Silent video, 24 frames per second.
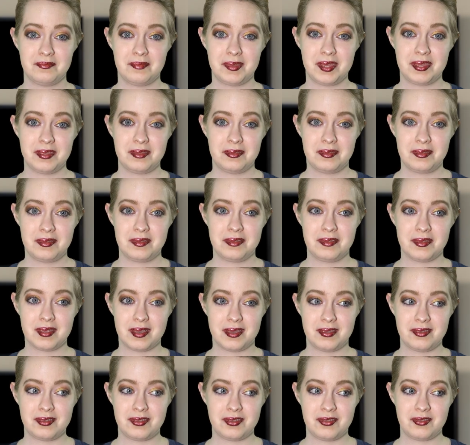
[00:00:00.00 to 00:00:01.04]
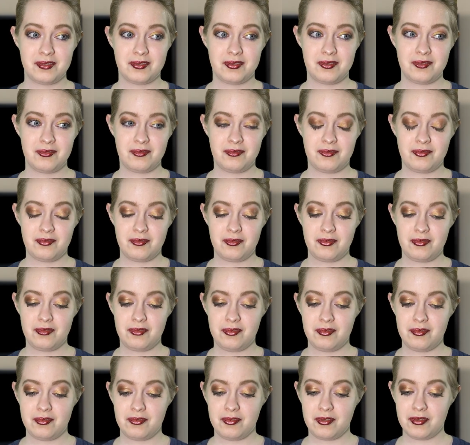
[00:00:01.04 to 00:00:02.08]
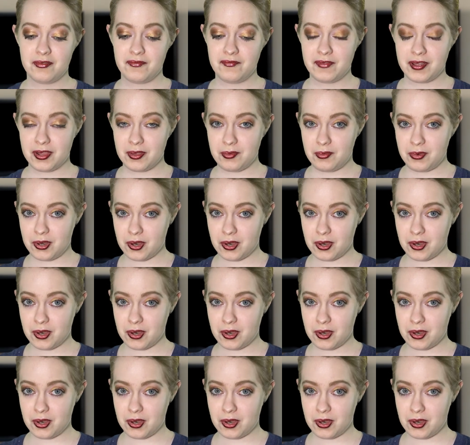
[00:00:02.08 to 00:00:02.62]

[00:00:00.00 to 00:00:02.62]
Be nice to your fellow